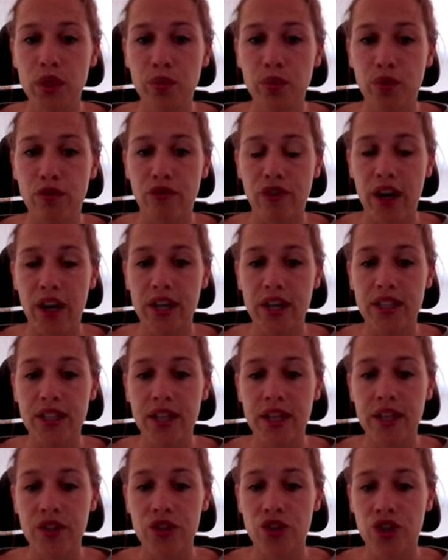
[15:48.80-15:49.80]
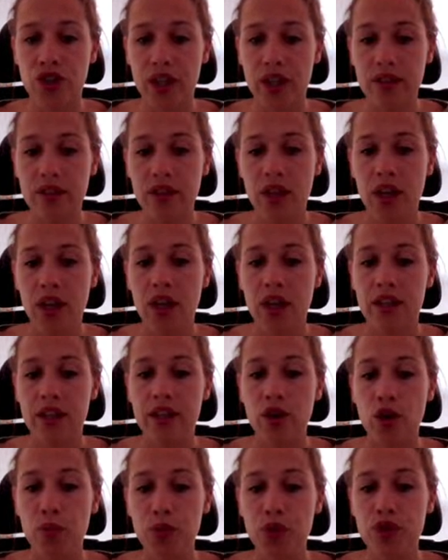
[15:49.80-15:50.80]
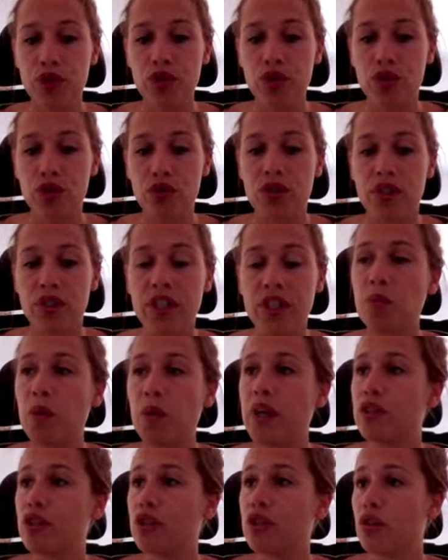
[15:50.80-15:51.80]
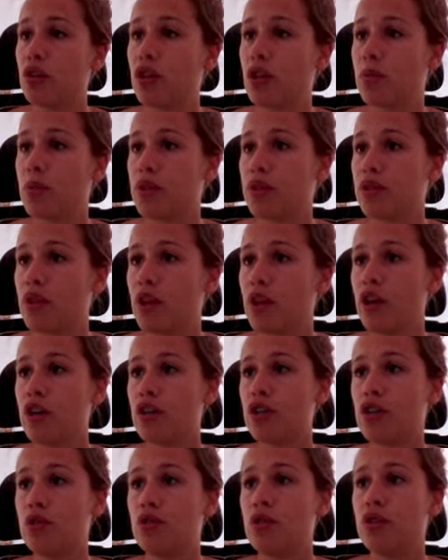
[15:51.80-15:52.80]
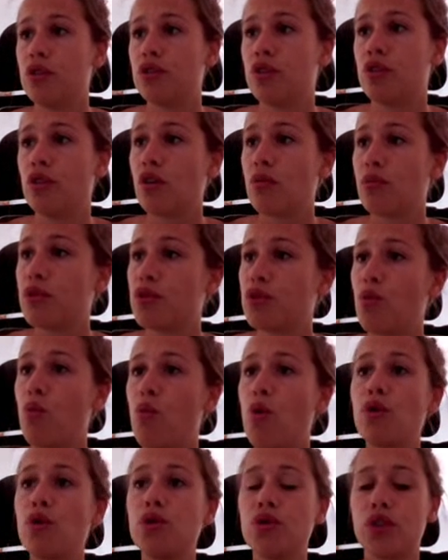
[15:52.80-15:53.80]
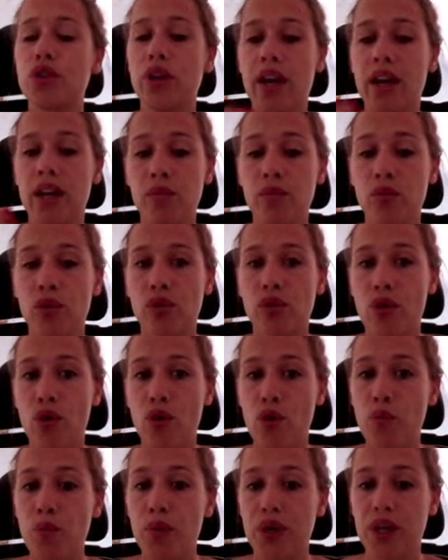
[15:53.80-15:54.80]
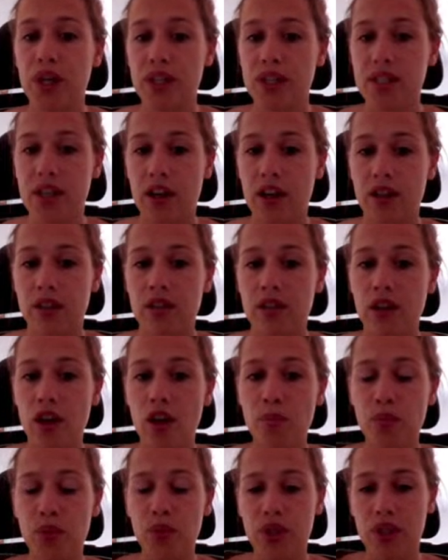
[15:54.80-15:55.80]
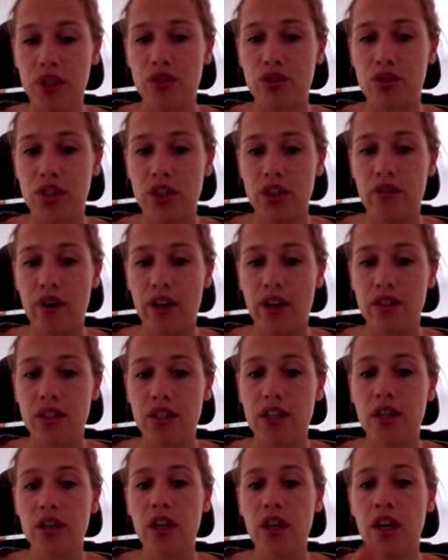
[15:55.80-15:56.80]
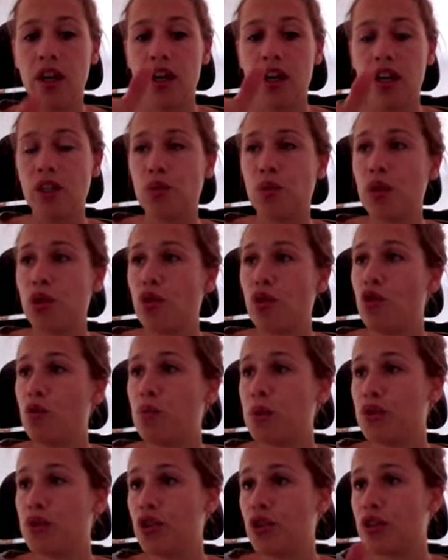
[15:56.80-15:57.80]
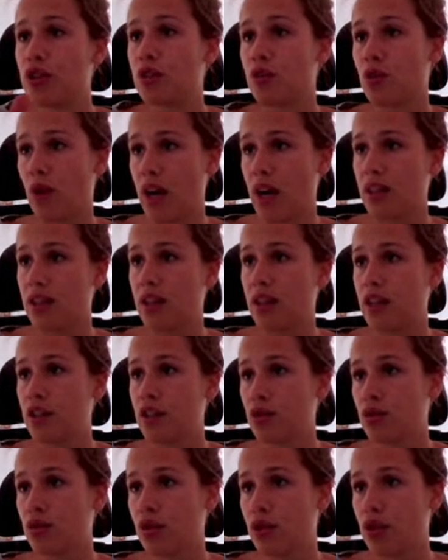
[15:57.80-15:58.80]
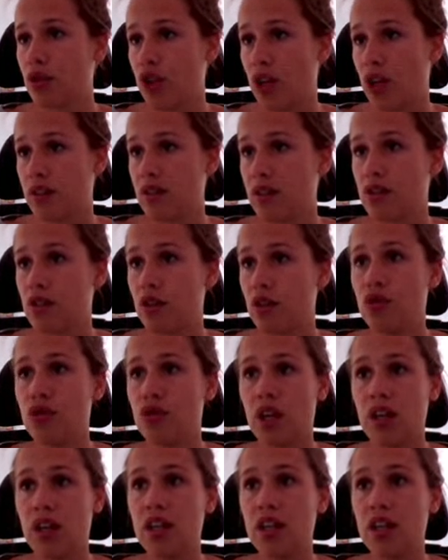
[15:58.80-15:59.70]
provide in chat the option to display the document. So the document won't anymore open in a second tab, but as you see right here, it will open just right next to your chat. So you can